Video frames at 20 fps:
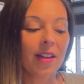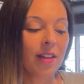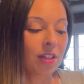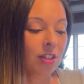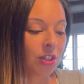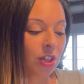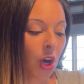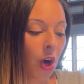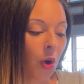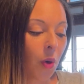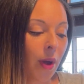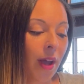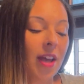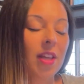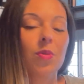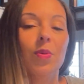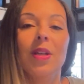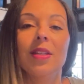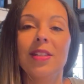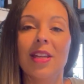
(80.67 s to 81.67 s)
So
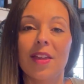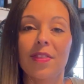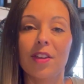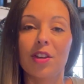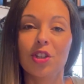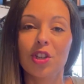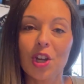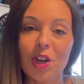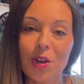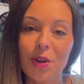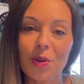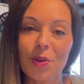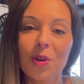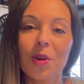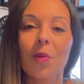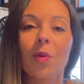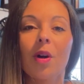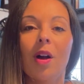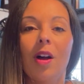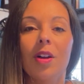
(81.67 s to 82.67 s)
as we sing the tune,
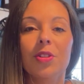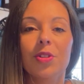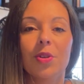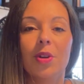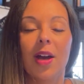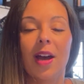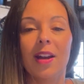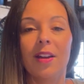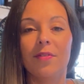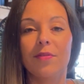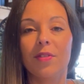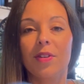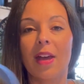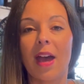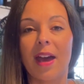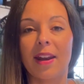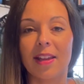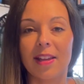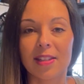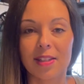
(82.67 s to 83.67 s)
we're also kind of
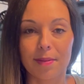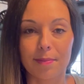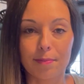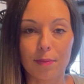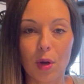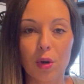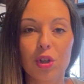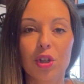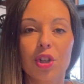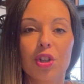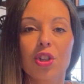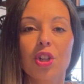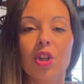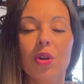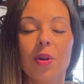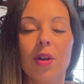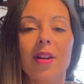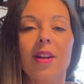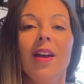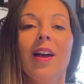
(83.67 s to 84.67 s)
adding some motion
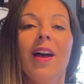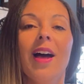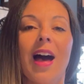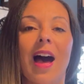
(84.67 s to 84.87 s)
to it,